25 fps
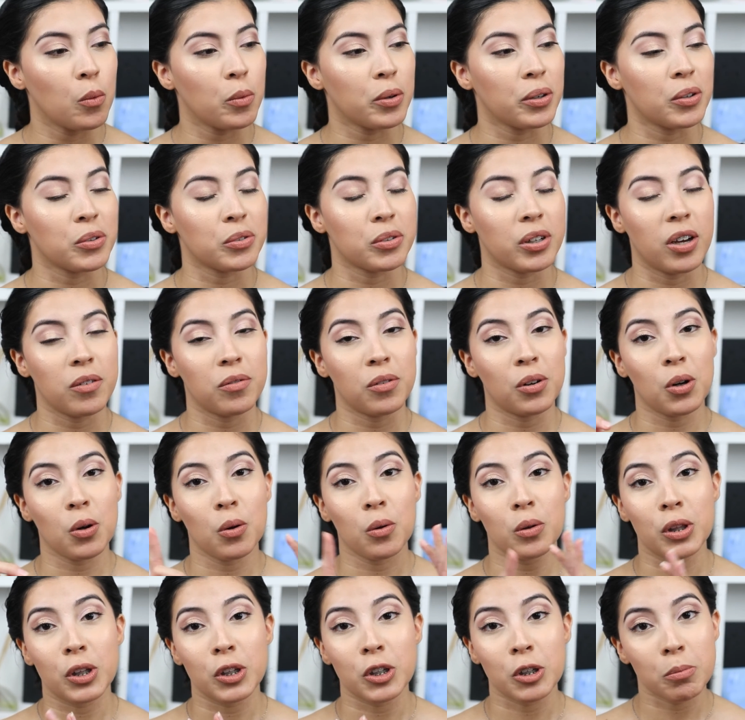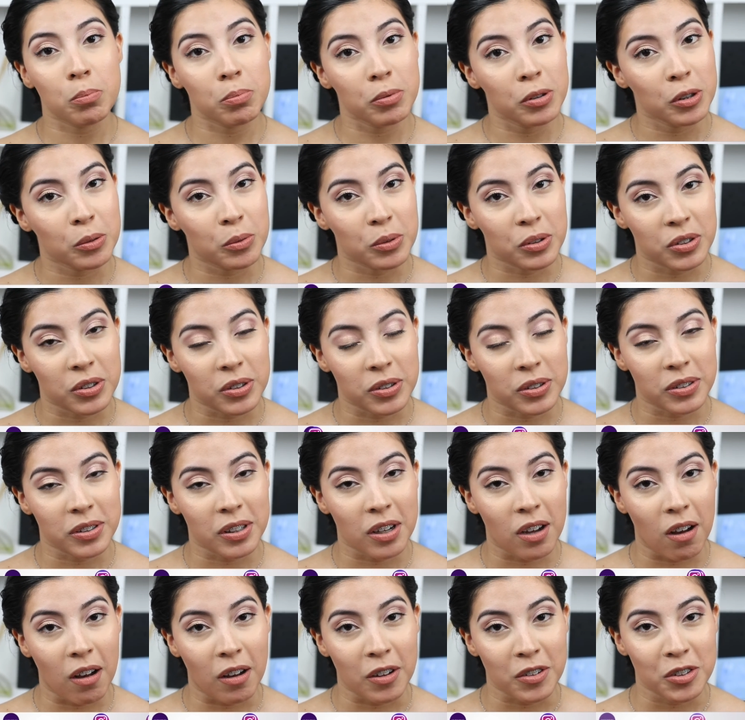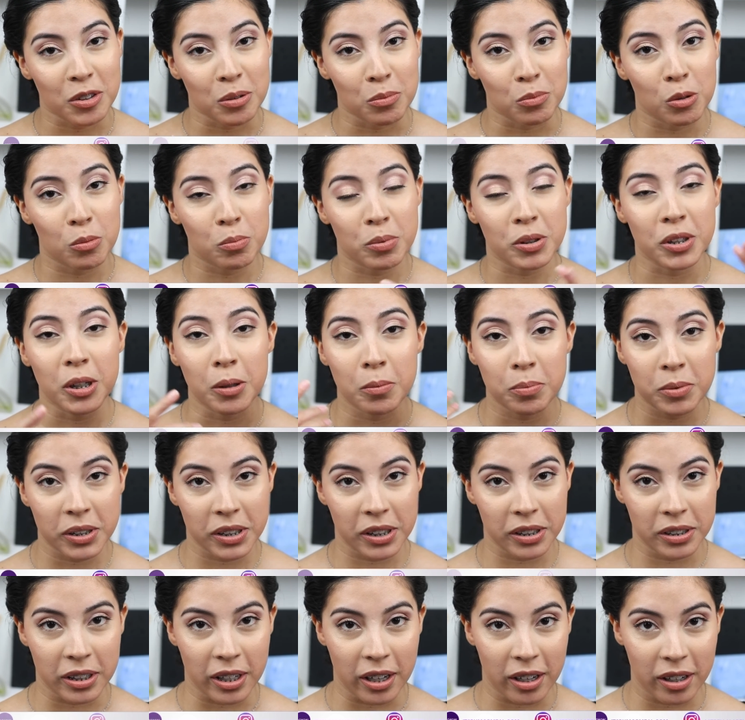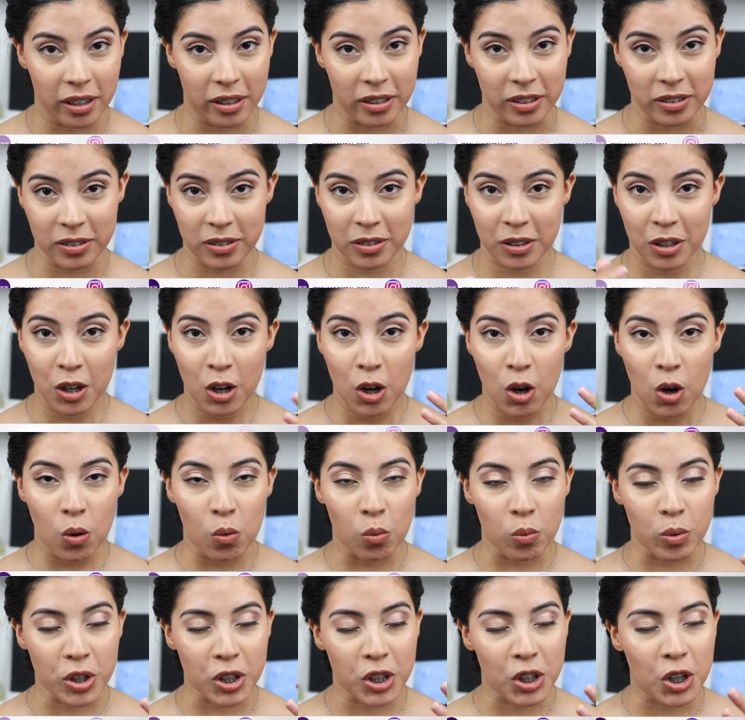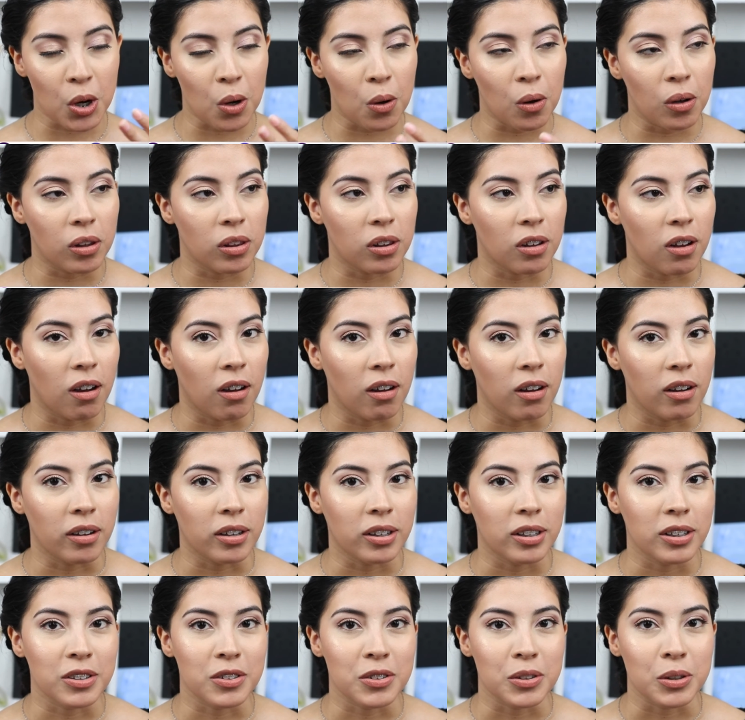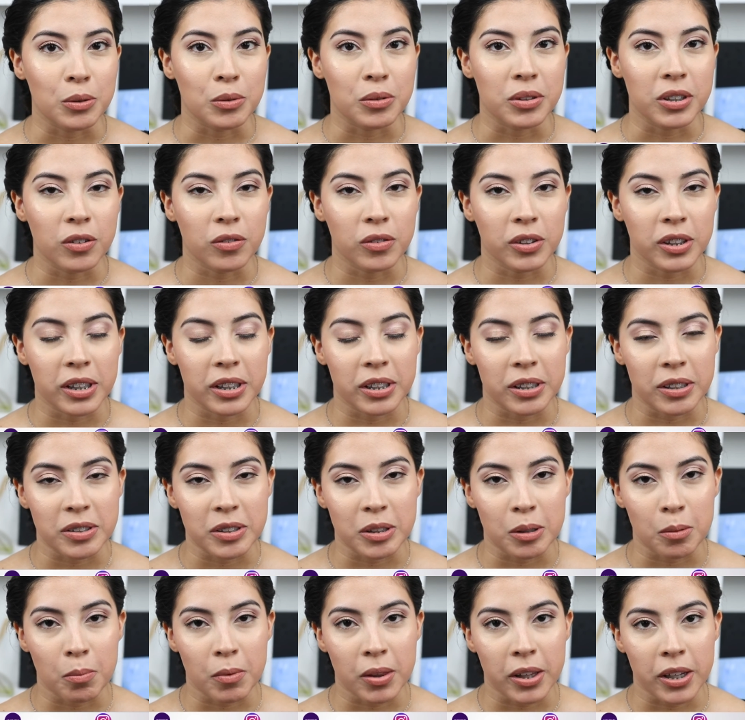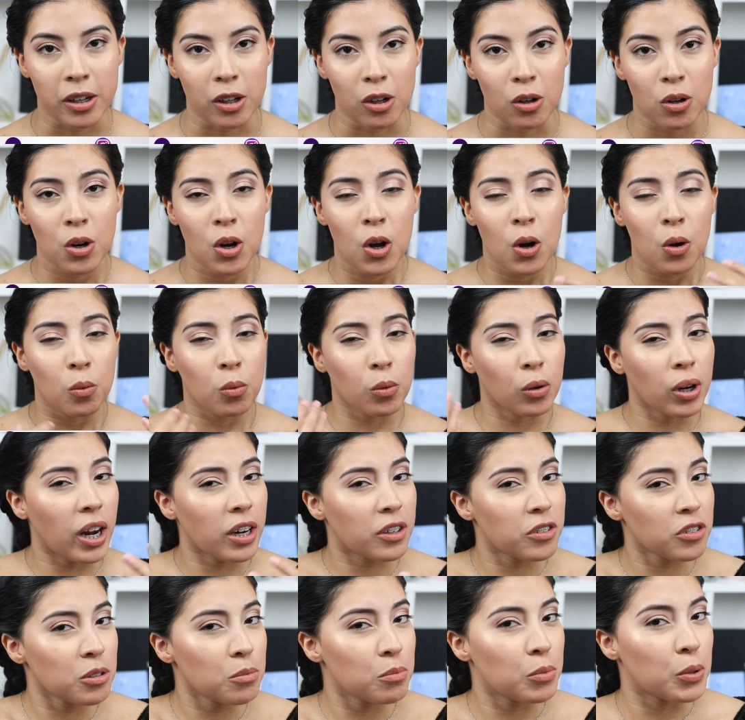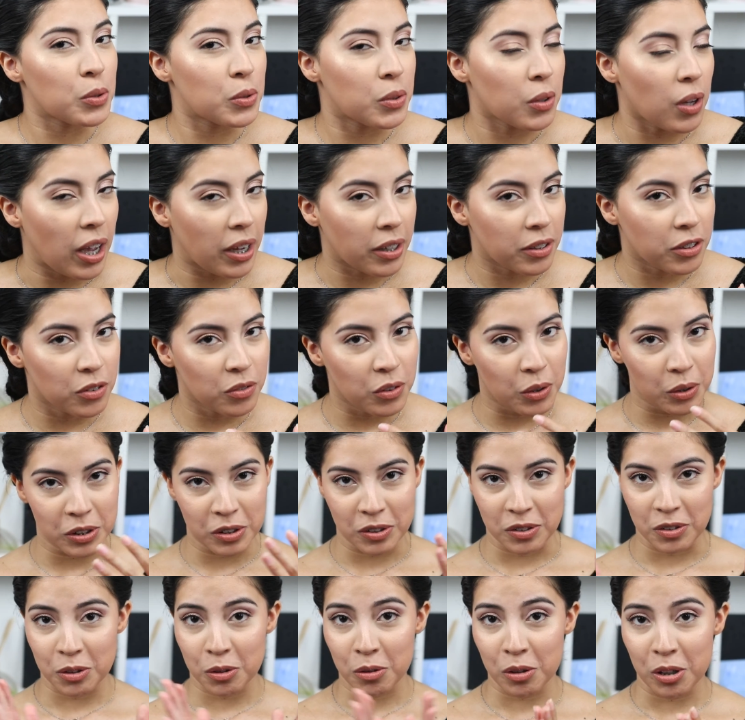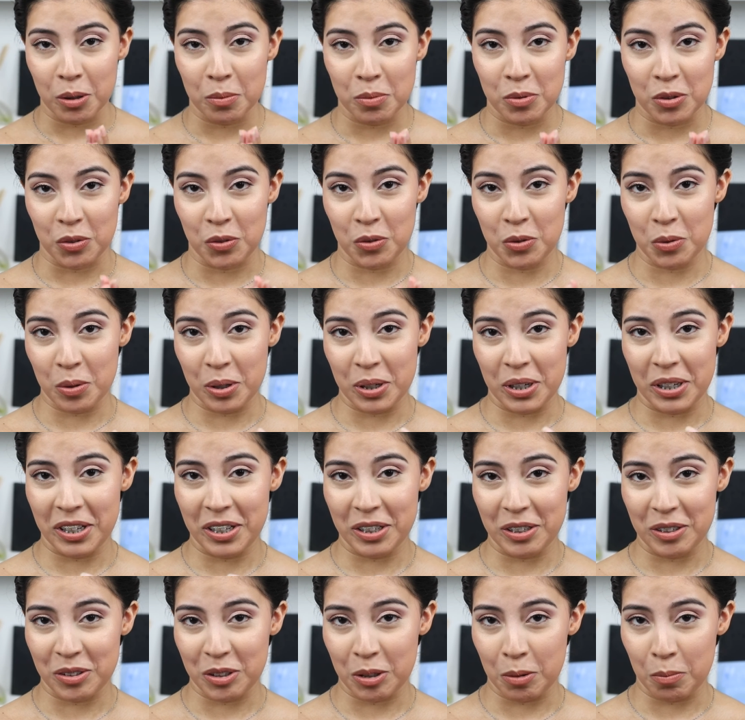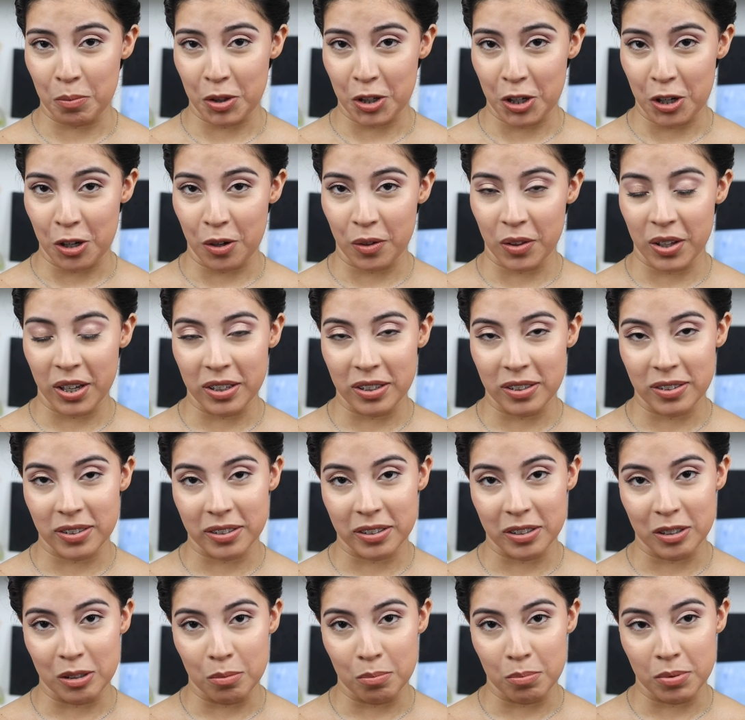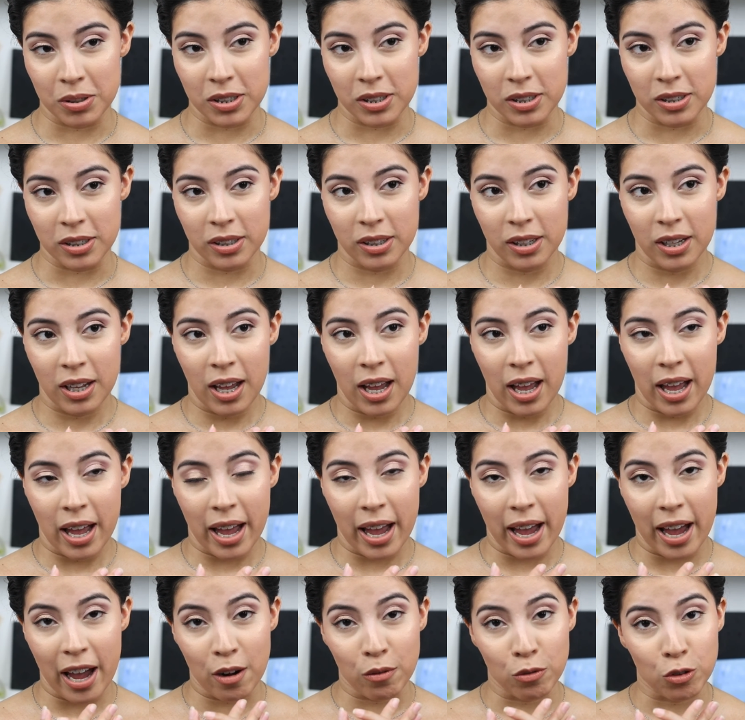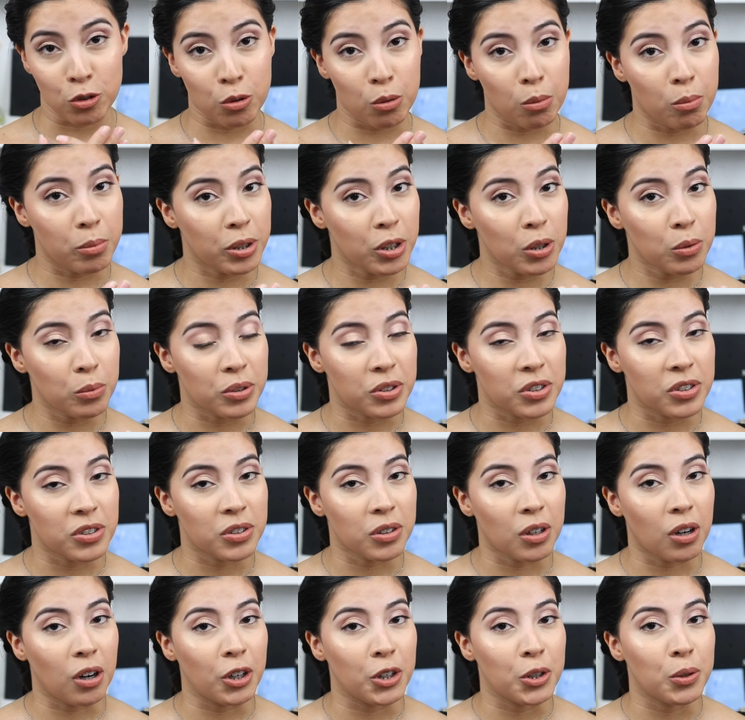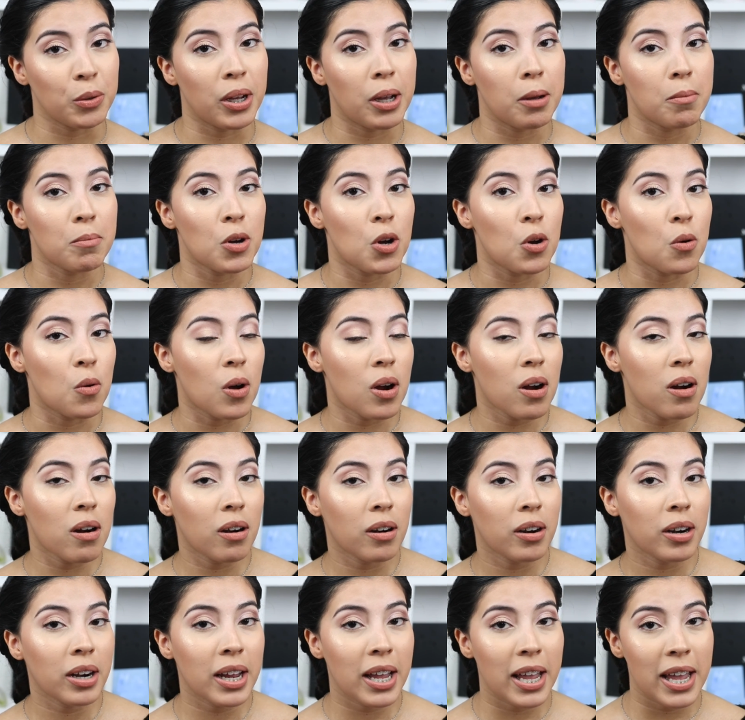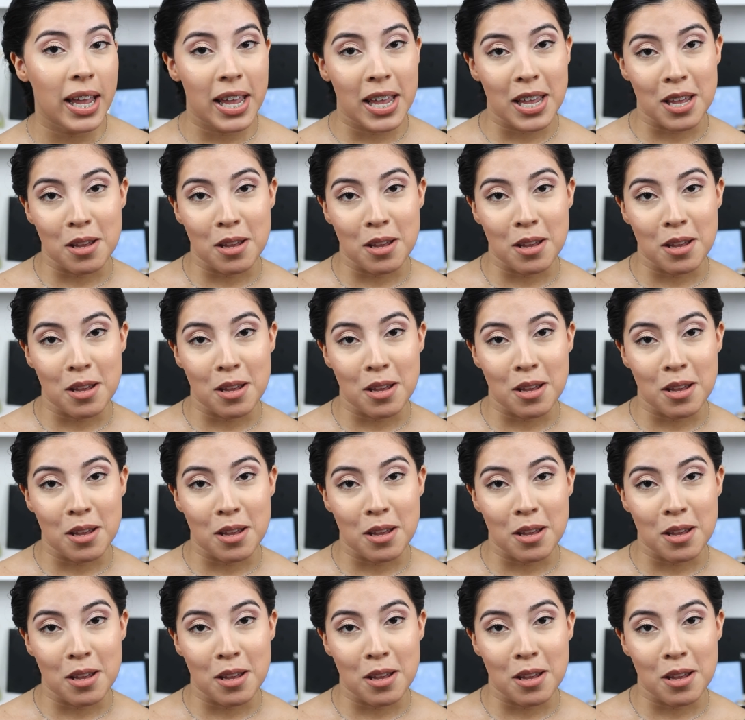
We also have our own lookbook, which is awesome. We'll be updating that as we go along, so definitely hit us up there. We're actually most active on Instagram, so if you want to hit us up there, that is going to be at Rumormeal, which is RUMORMEAL.